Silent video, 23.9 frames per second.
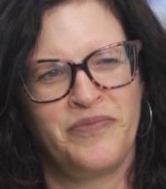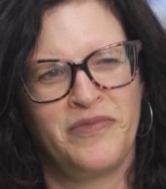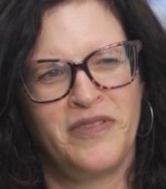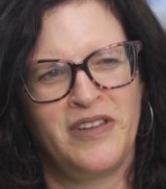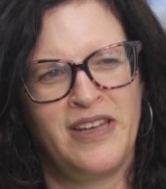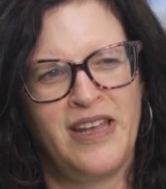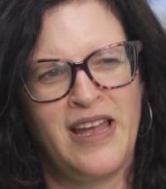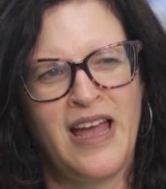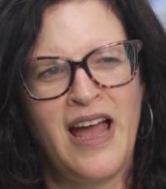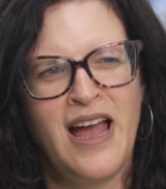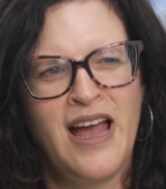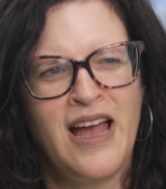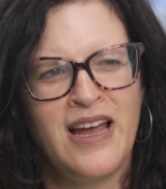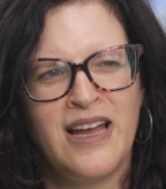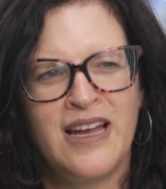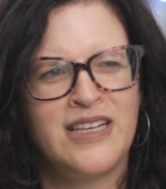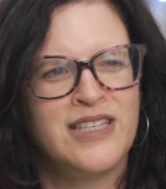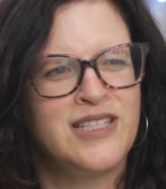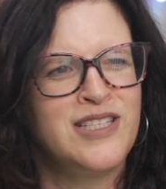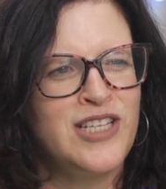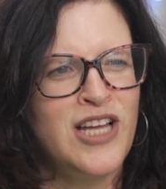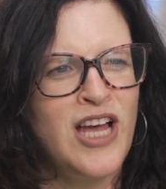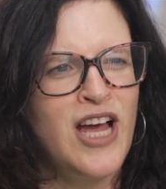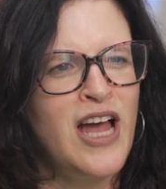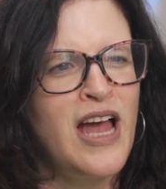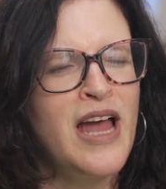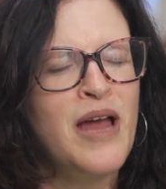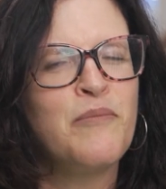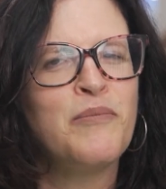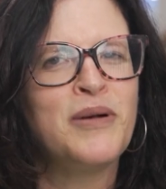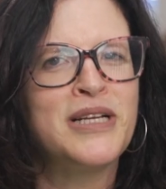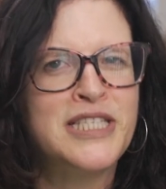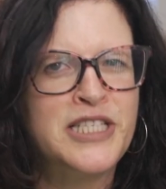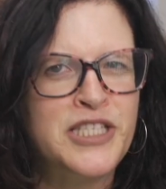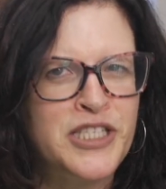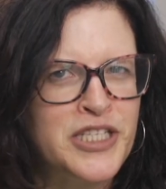Yeah,
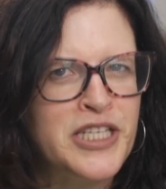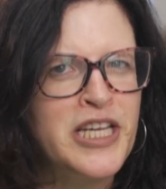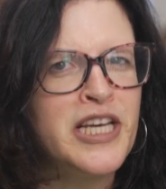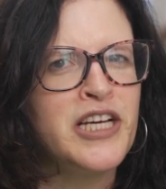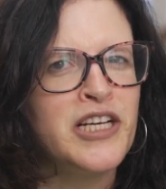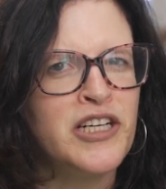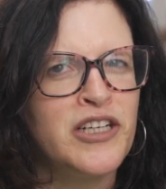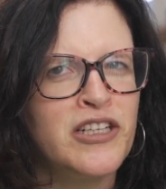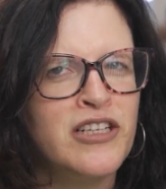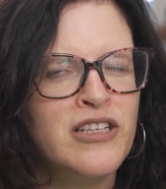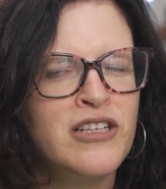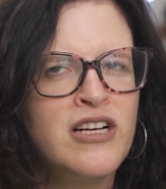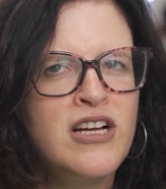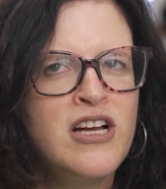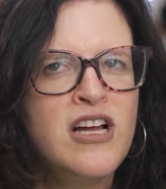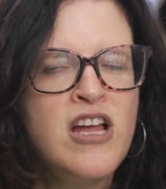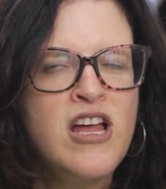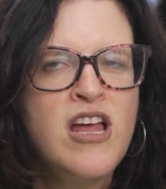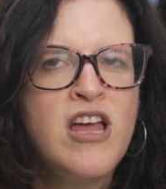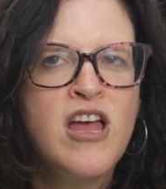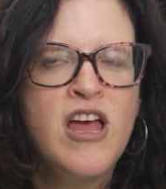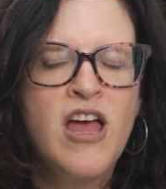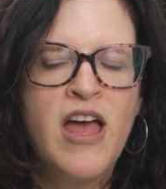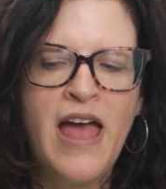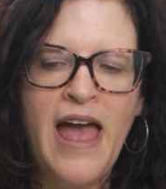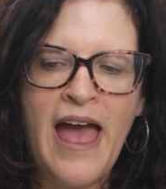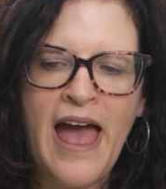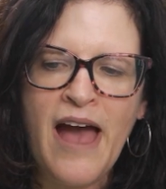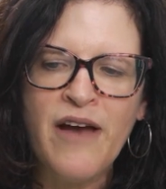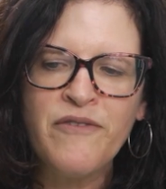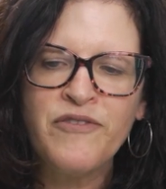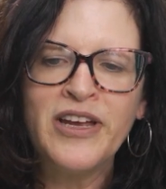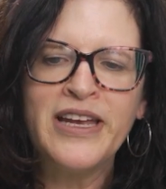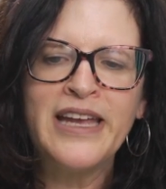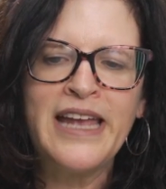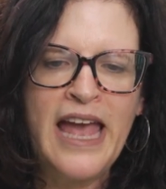but still
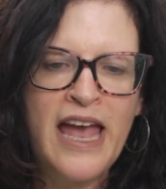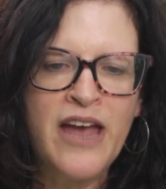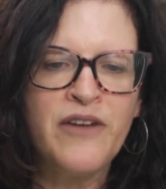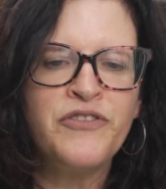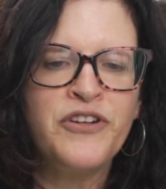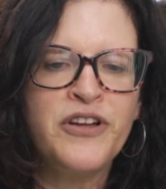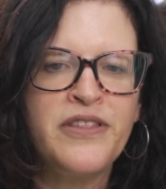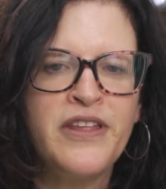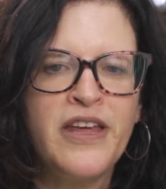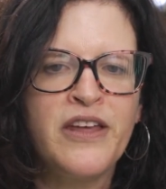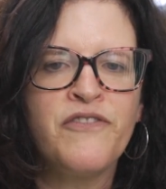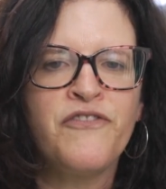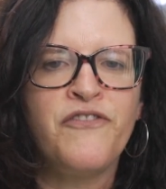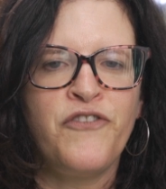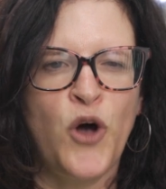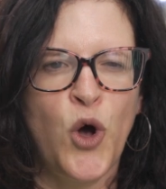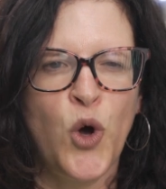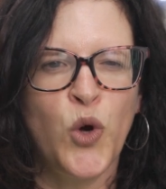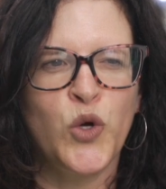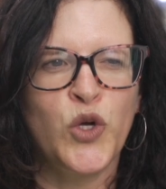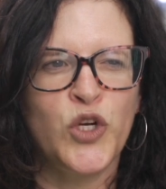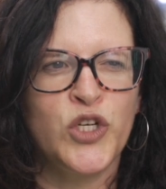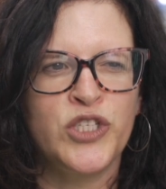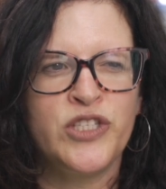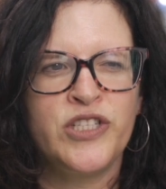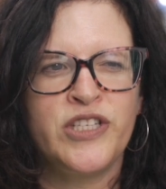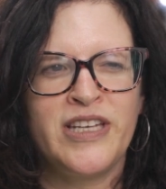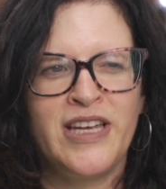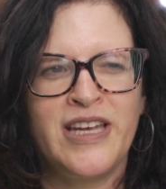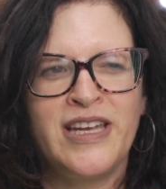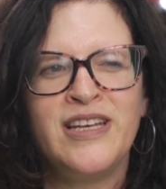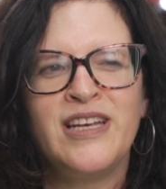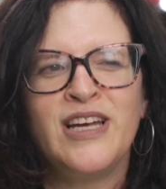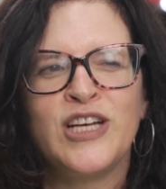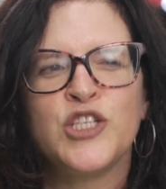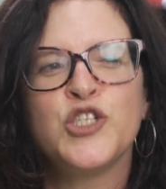having everything focused
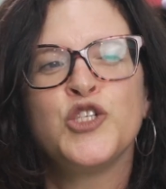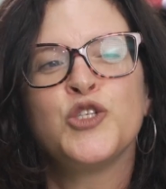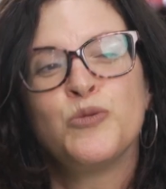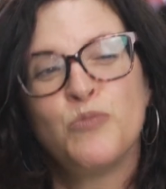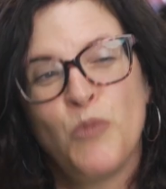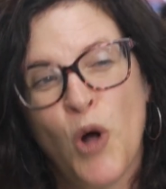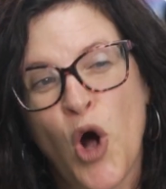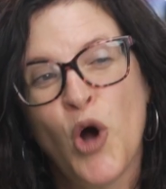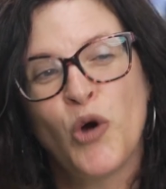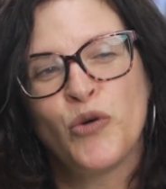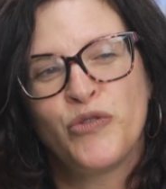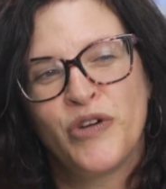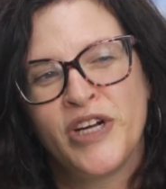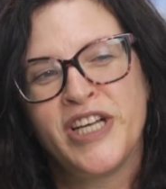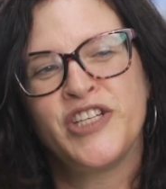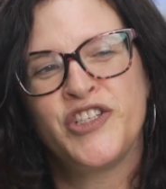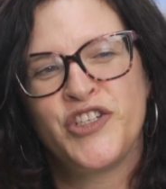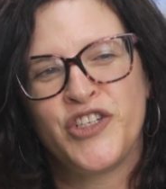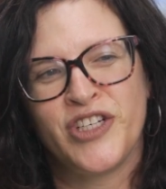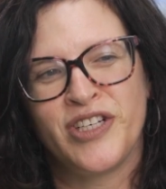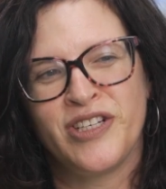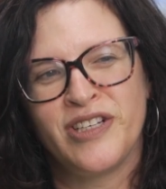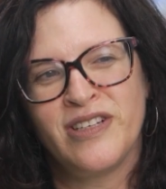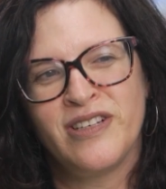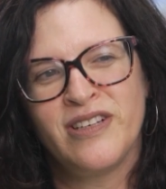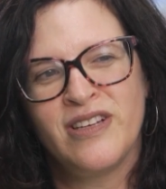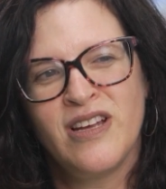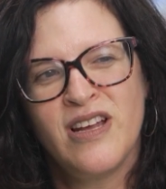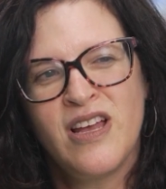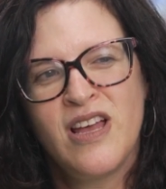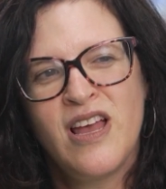in a small region